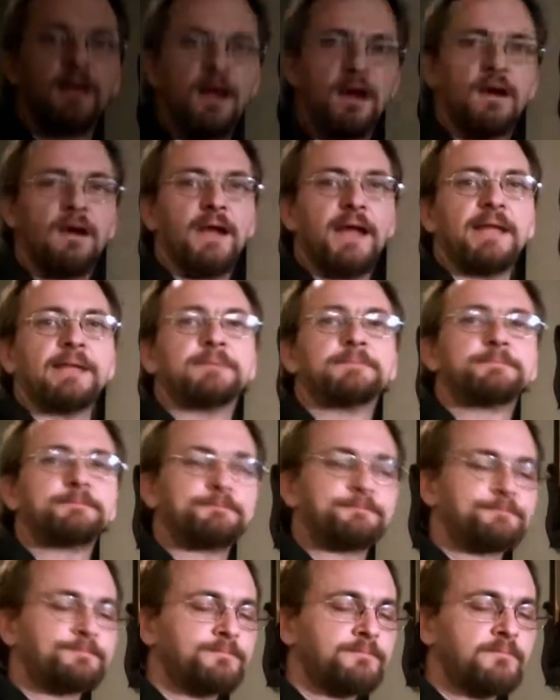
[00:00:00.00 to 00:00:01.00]
All right.
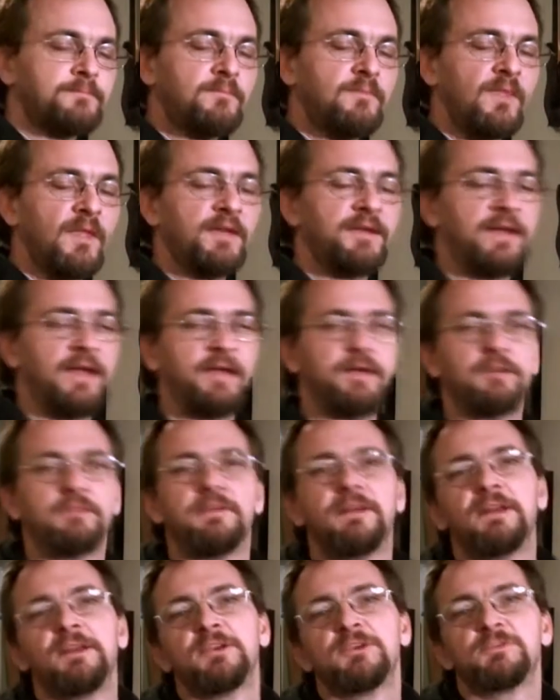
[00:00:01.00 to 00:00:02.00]
Now your
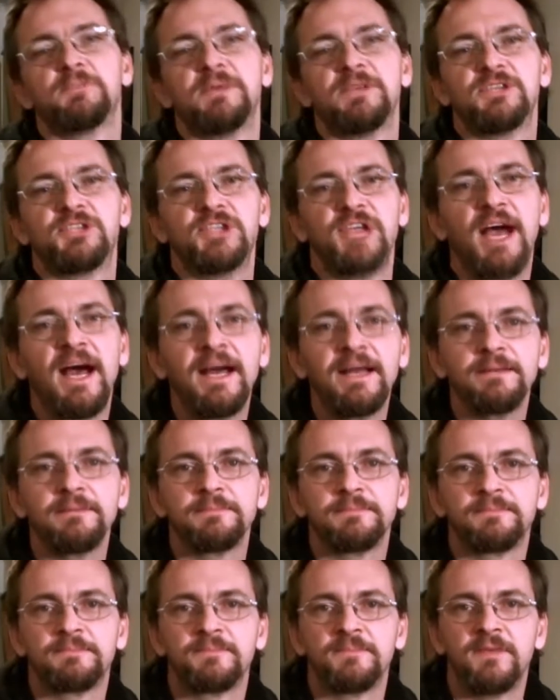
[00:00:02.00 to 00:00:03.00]
video's been shot,
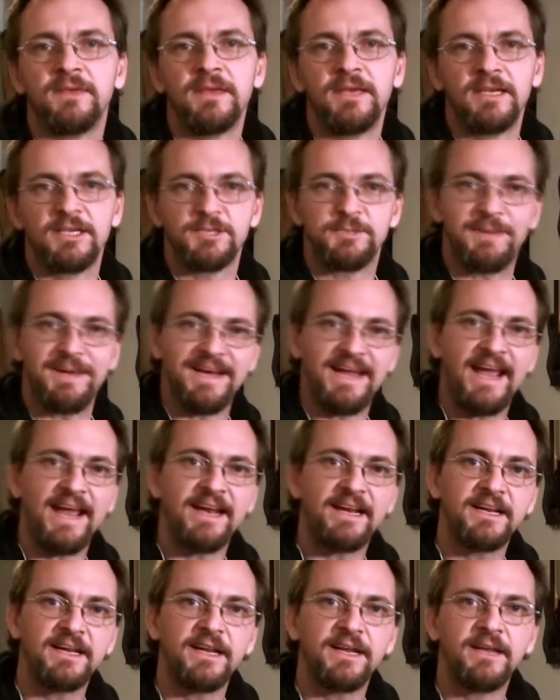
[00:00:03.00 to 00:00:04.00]
it's been
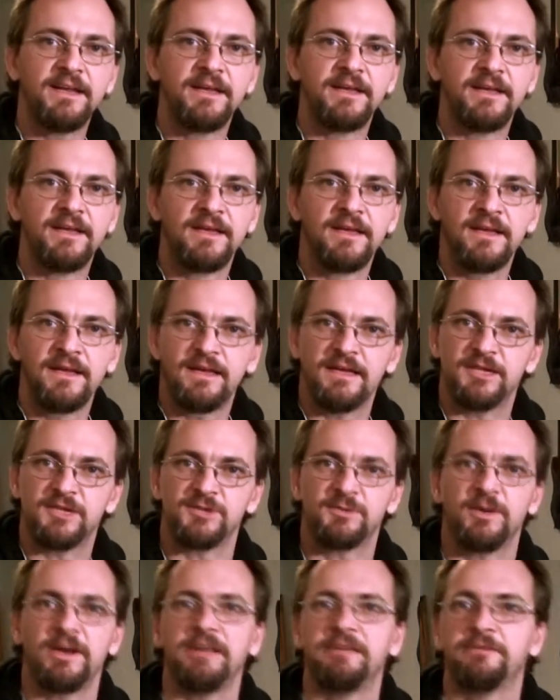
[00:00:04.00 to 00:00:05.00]
edited, and
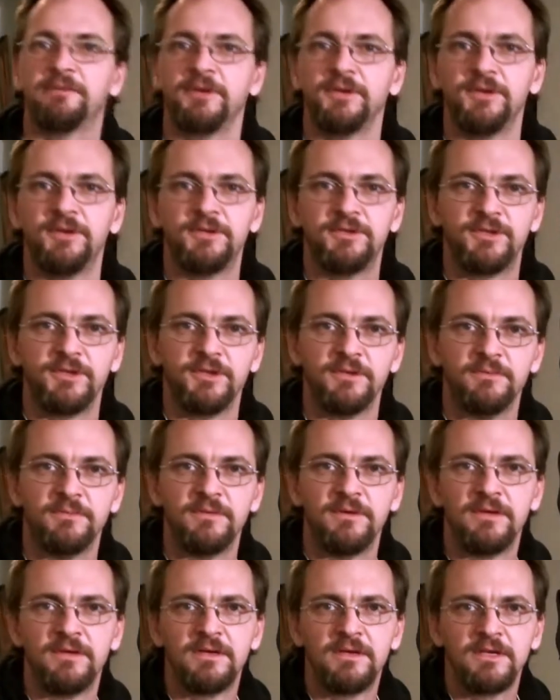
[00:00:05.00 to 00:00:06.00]
it's ready for YouTube.
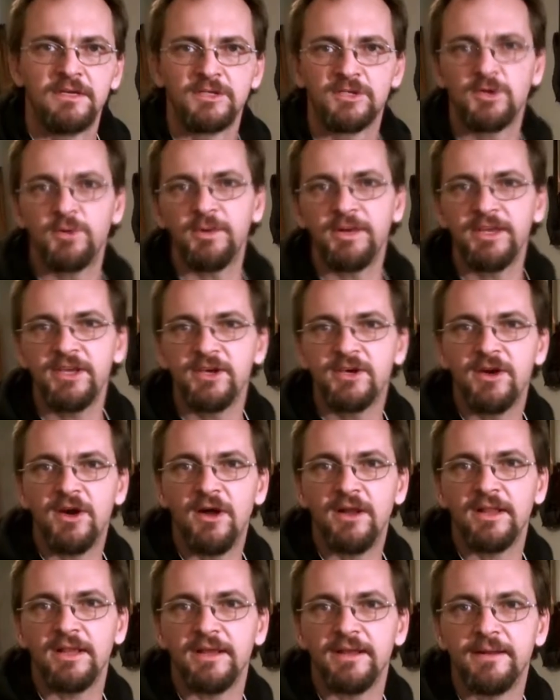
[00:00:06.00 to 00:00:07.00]
So what do you
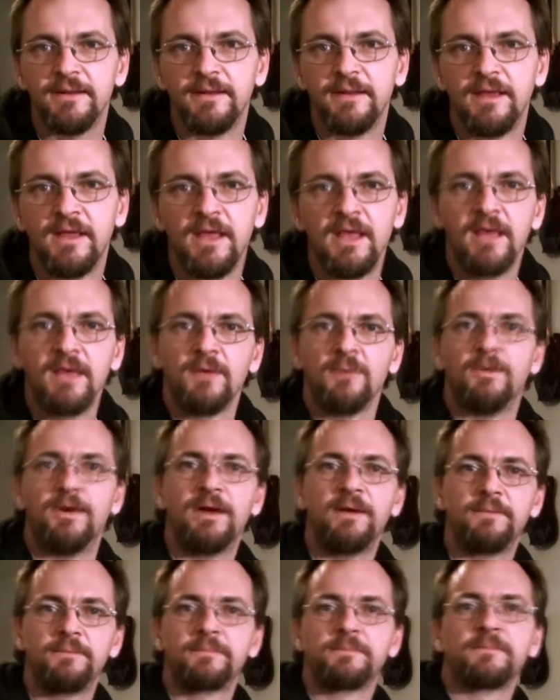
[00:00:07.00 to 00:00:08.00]
call it?
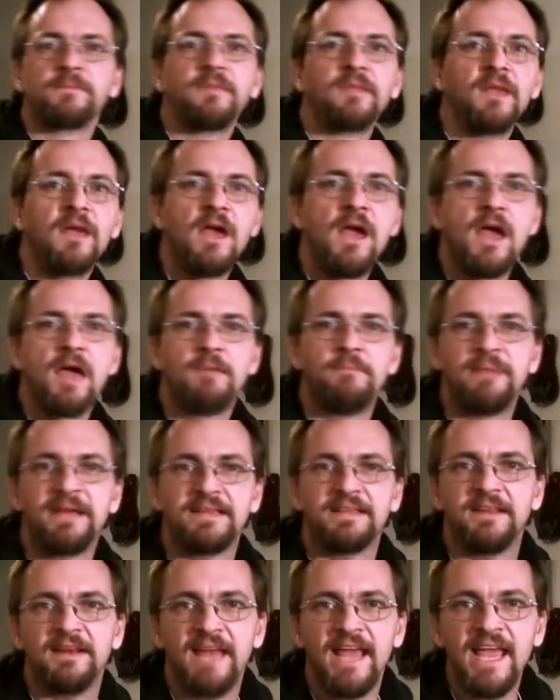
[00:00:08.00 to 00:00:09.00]
Well,
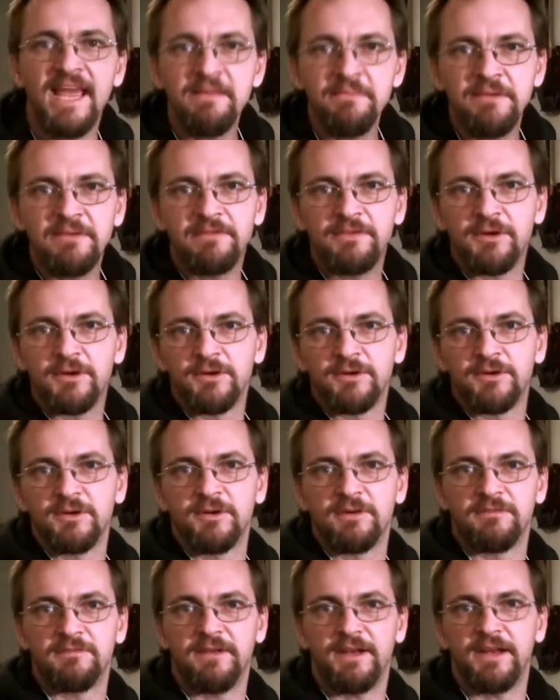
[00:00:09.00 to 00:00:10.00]
make the name of your
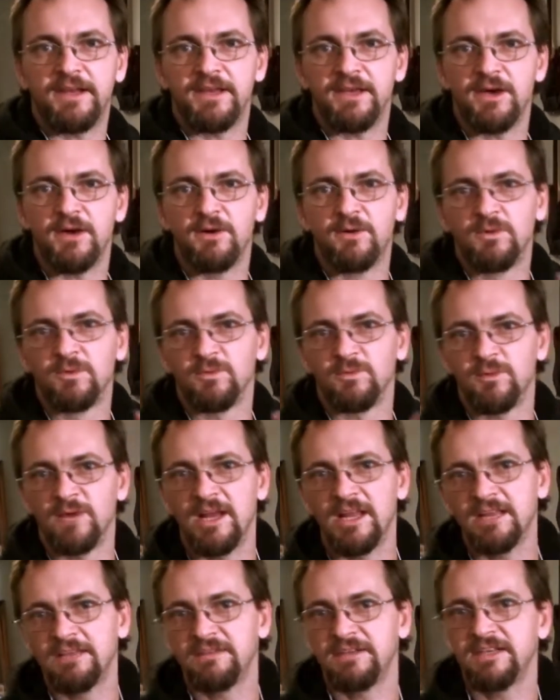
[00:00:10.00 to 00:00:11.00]
video
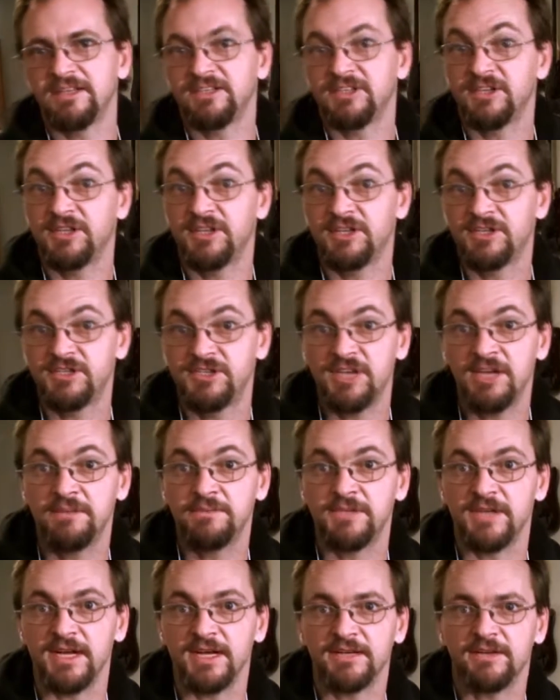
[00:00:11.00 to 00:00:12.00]
relevant to the
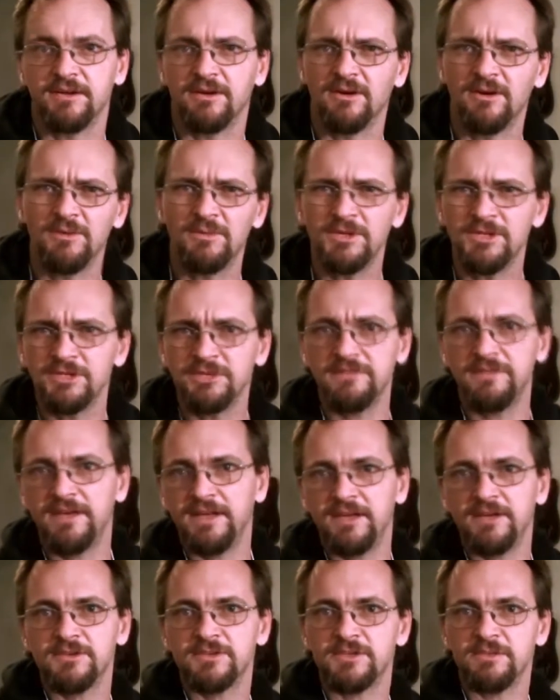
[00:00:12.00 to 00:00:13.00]
subject or what your
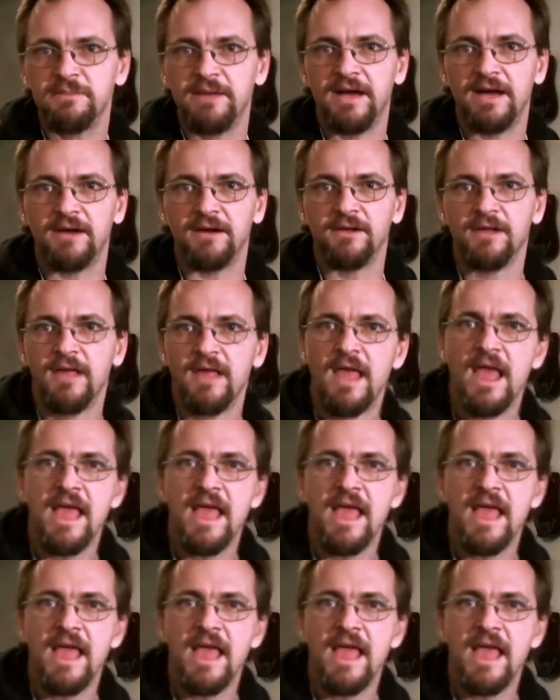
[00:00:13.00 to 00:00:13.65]
video is about.